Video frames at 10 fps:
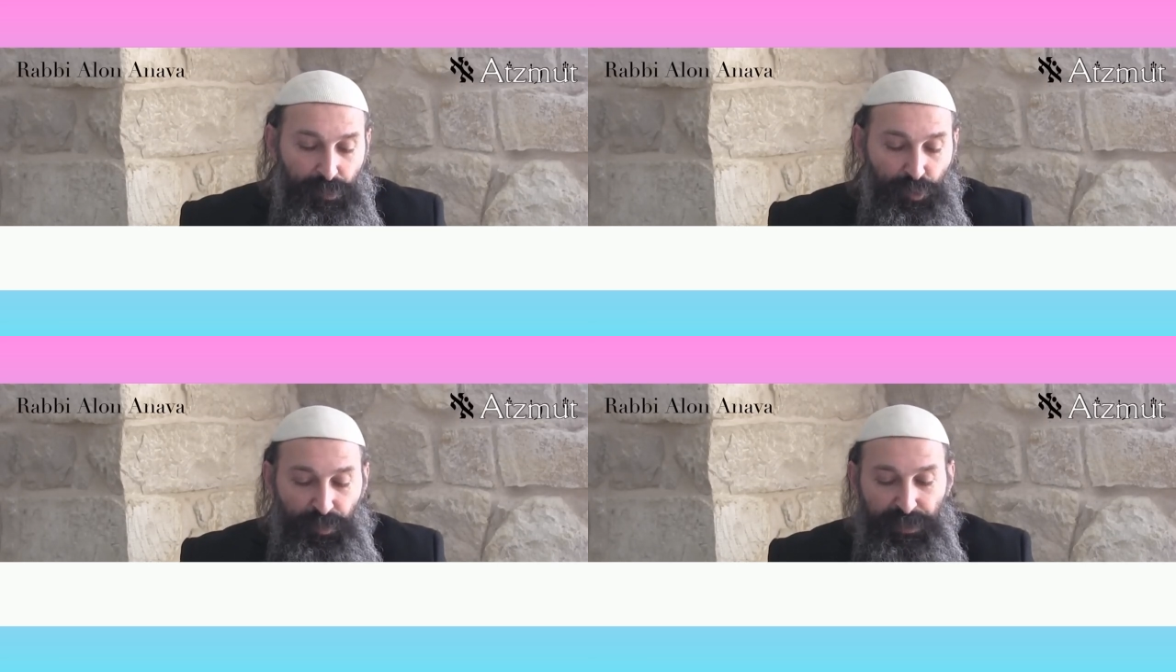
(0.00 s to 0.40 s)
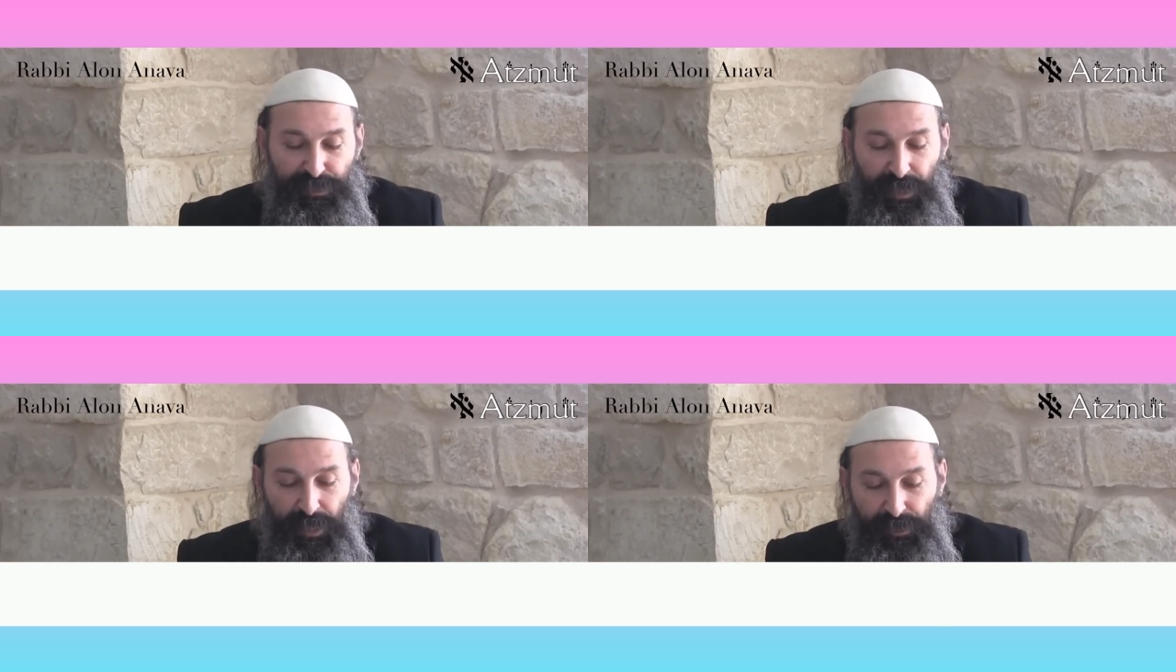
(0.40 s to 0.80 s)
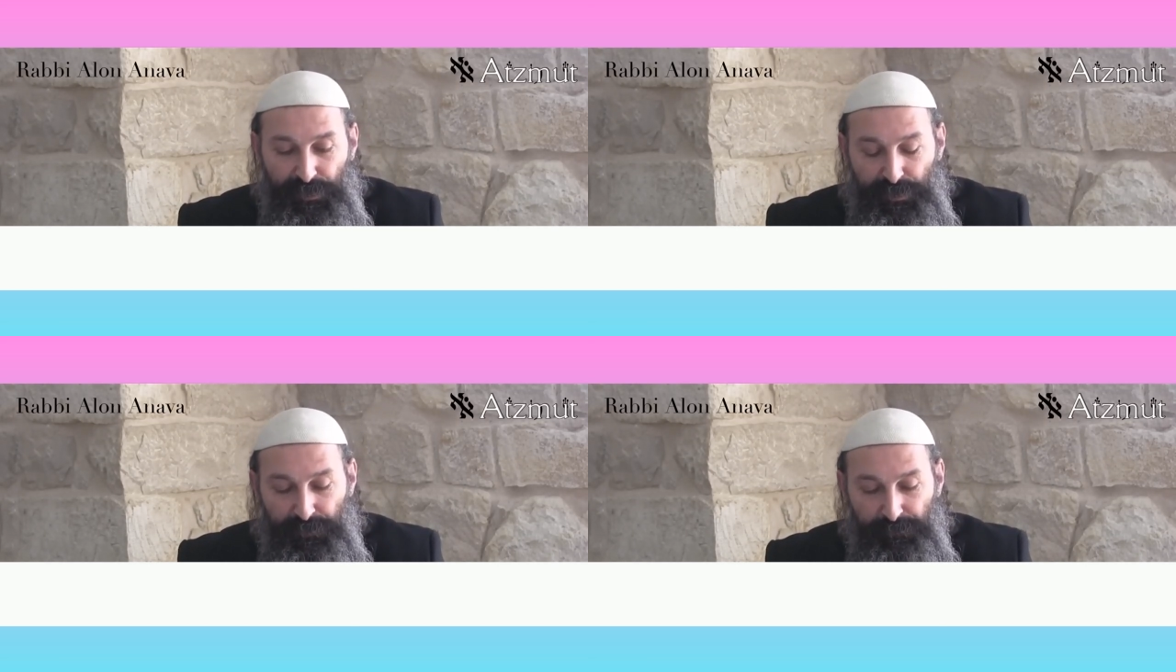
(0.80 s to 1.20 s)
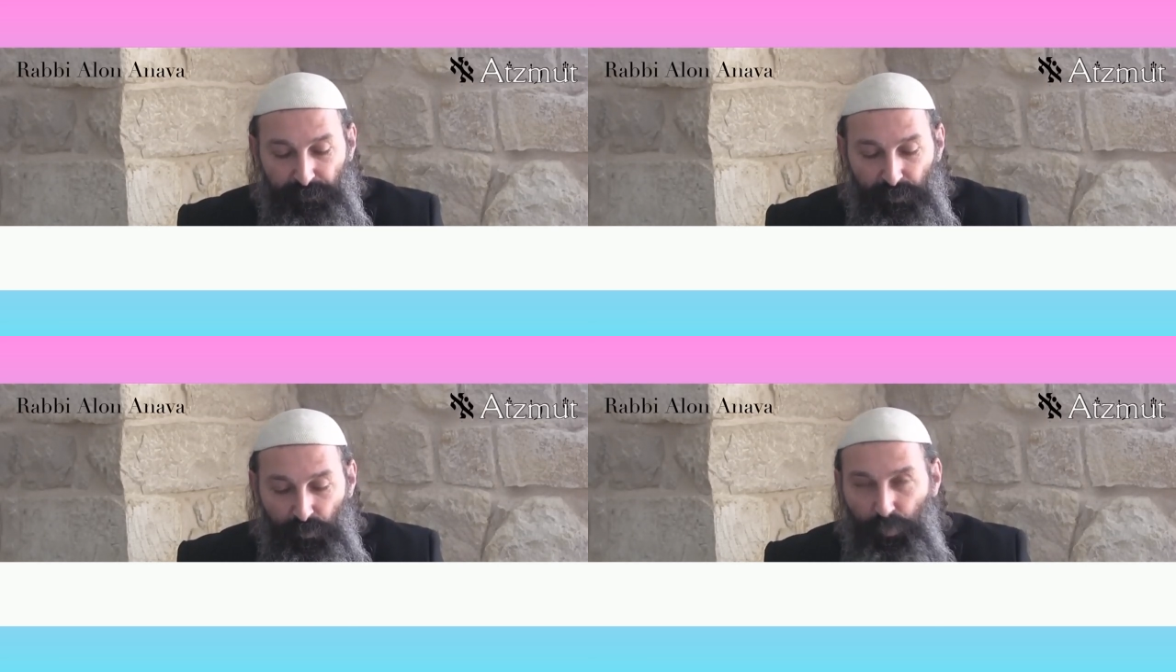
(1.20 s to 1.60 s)
So he says,
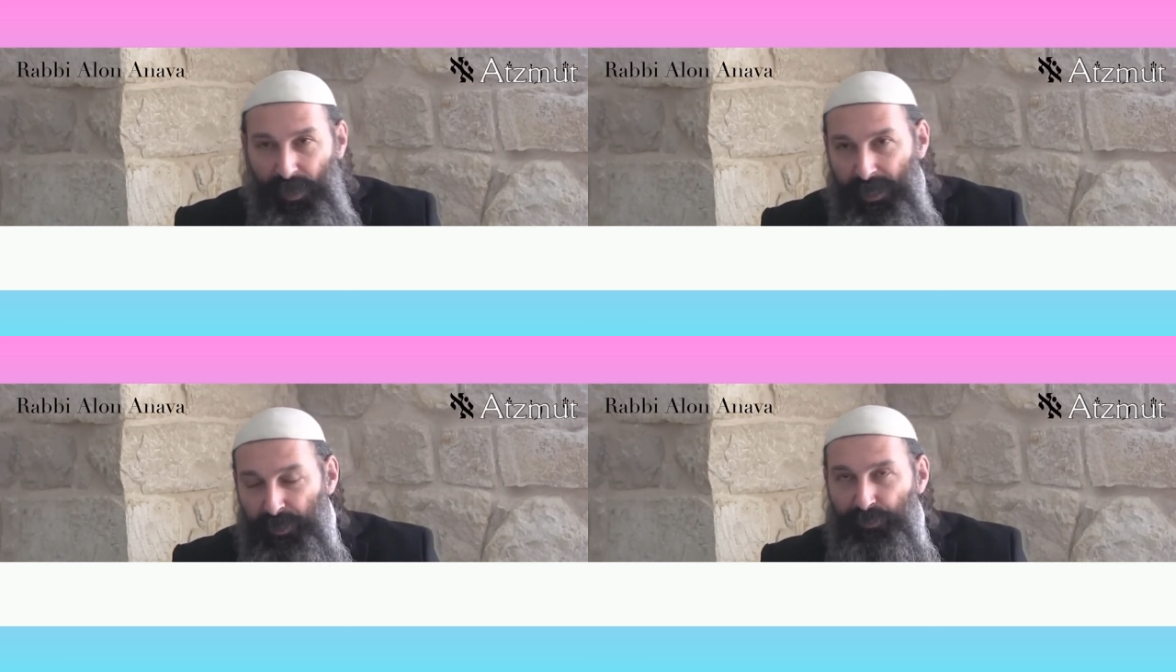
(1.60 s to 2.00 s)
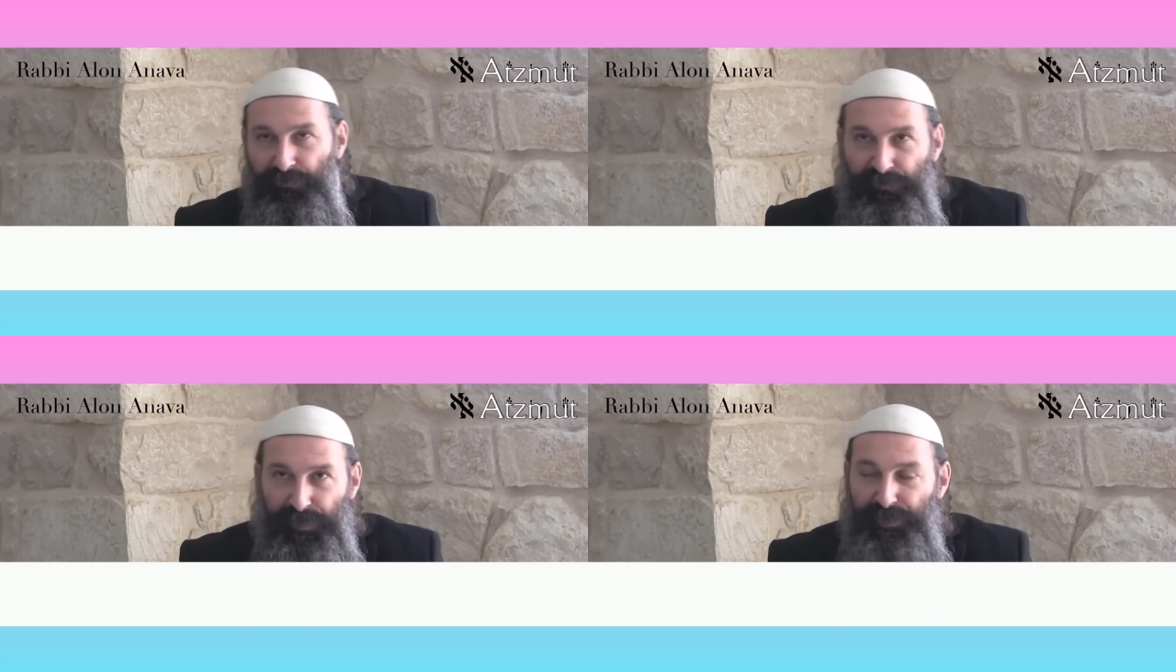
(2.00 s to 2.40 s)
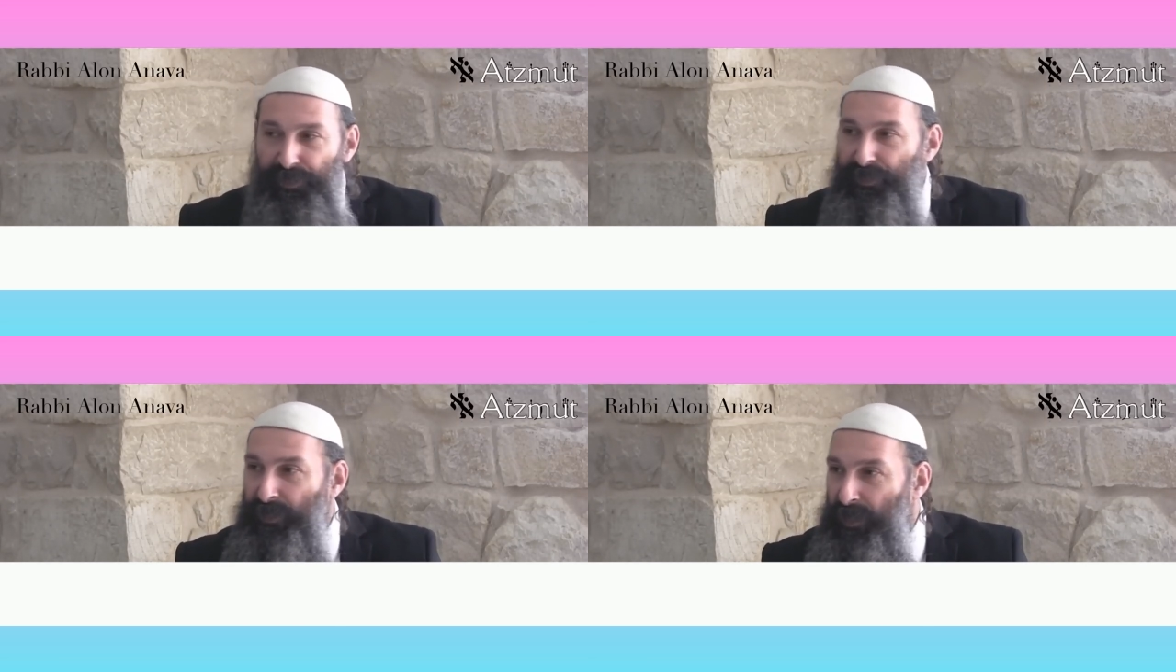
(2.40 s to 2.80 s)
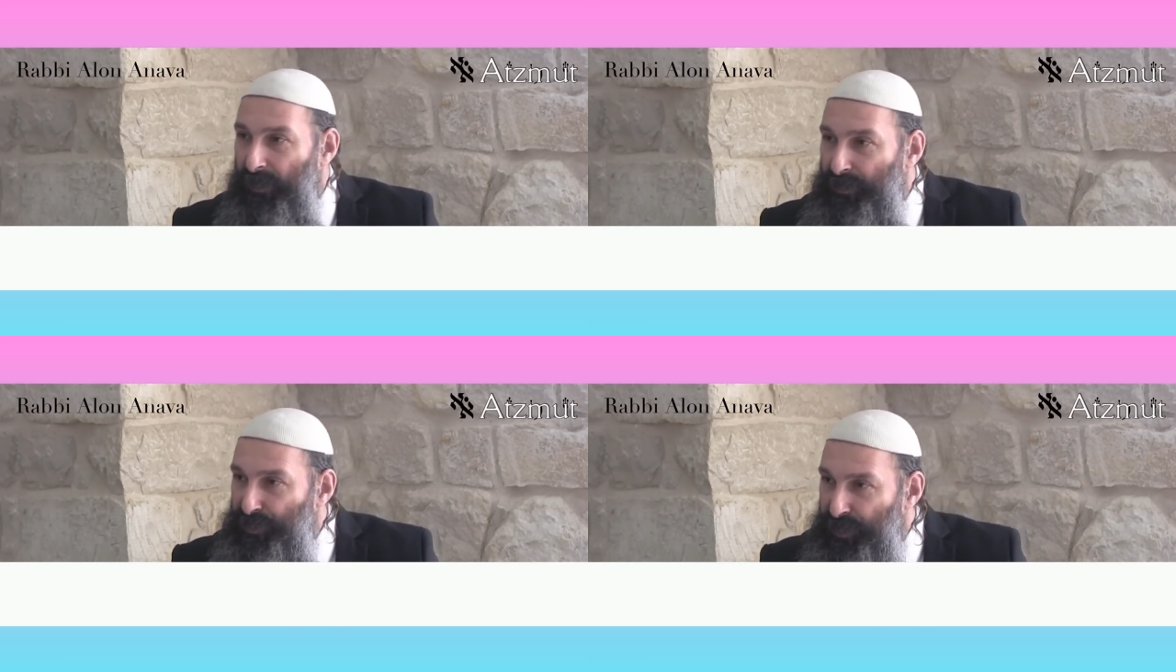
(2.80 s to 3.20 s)
when you visit
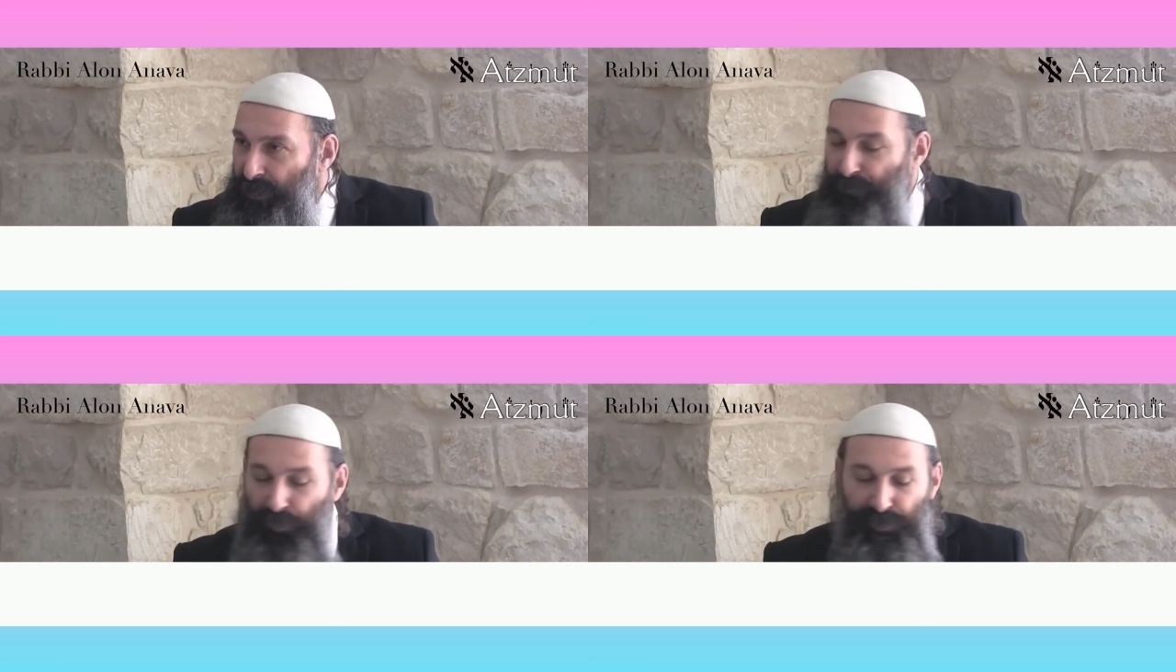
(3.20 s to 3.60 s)
a sick